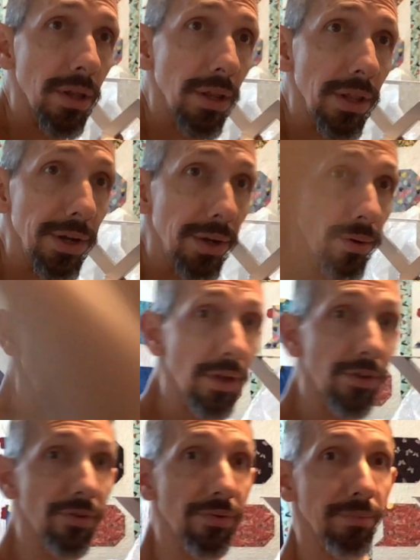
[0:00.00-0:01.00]
There you go.
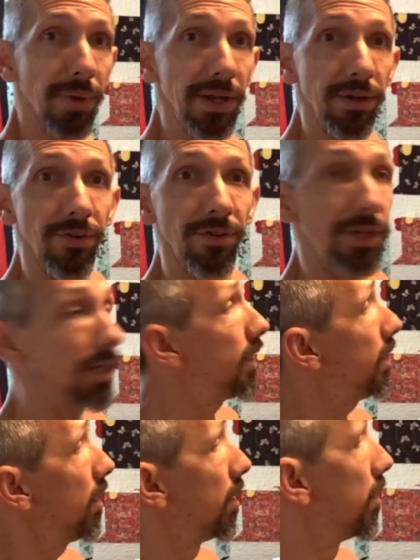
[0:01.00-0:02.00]
So for my
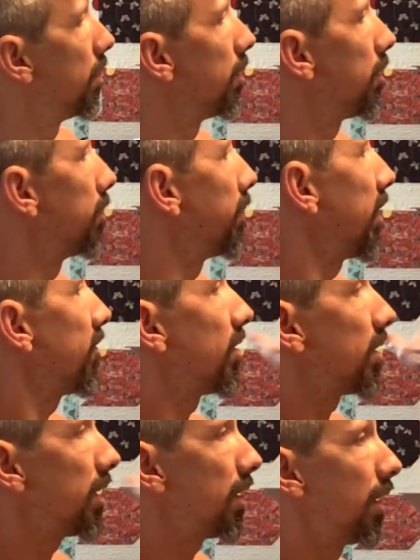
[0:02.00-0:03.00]
understanding, you're
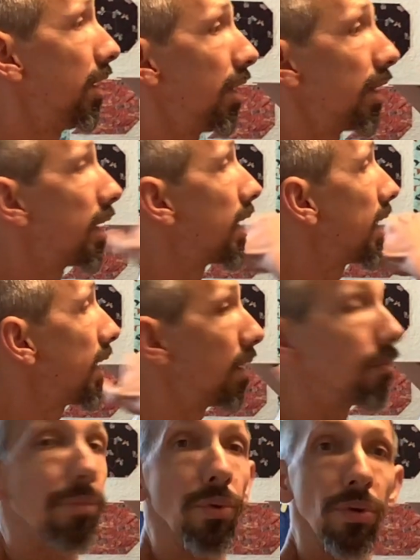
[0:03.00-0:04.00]
basically gonna get a
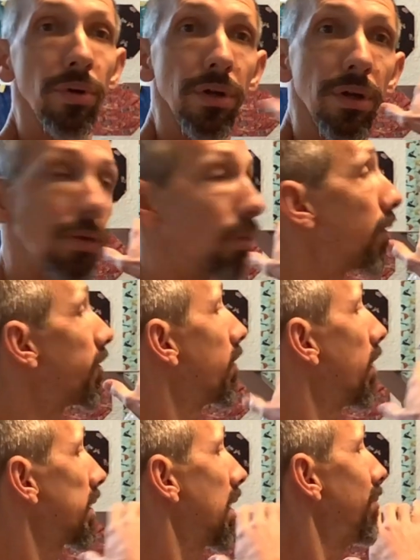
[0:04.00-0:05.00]
board or
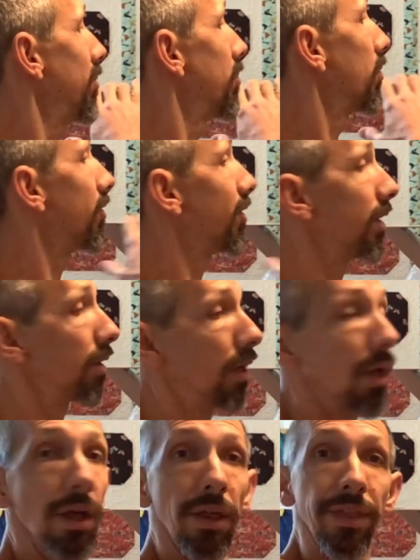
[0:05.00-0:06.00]
a couple boards here
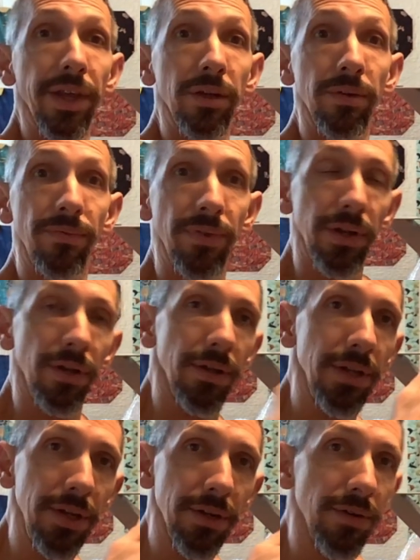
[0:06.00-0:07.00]
that could fit
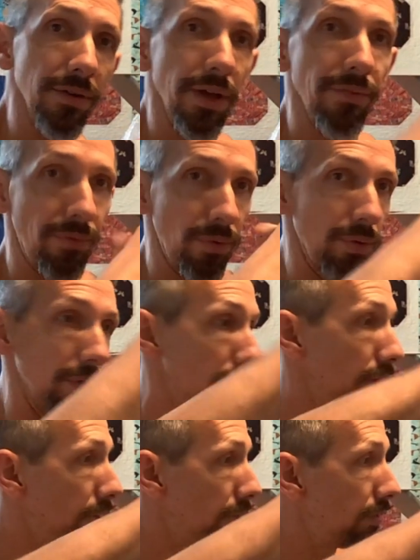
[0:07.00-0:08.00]
on here for
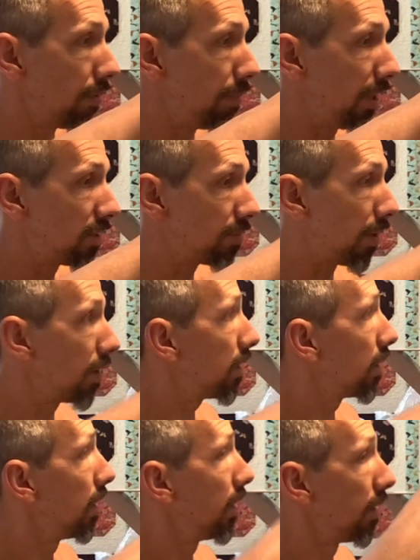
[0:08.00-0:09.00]
the, the bench part
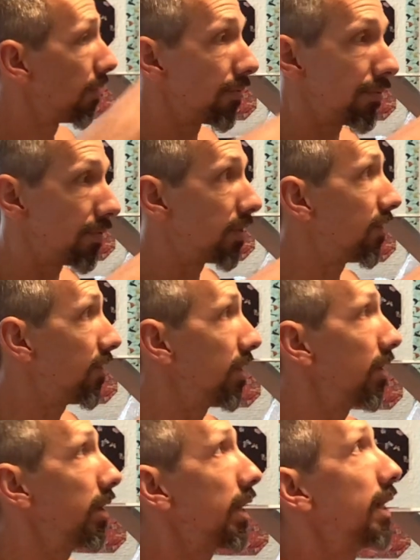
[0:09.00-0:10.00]
to sit
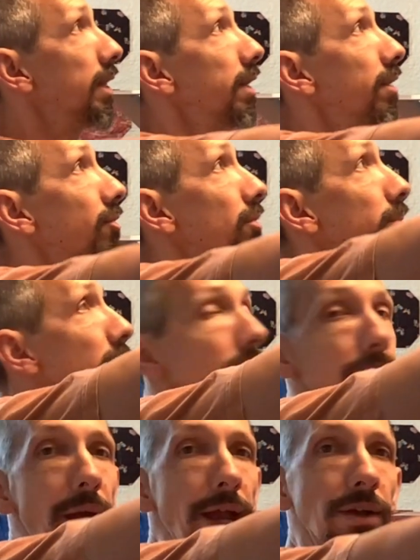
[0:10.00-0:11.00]
on. And then this will be the
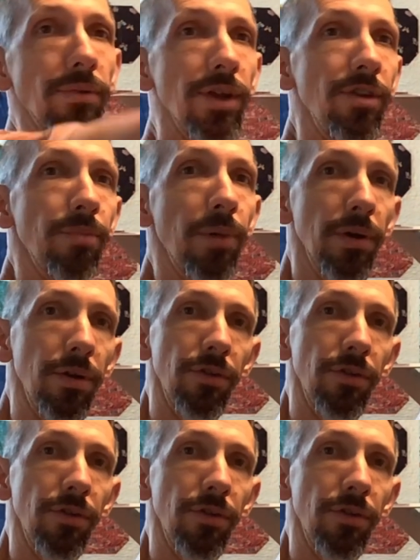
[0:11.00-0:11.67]
backrest part.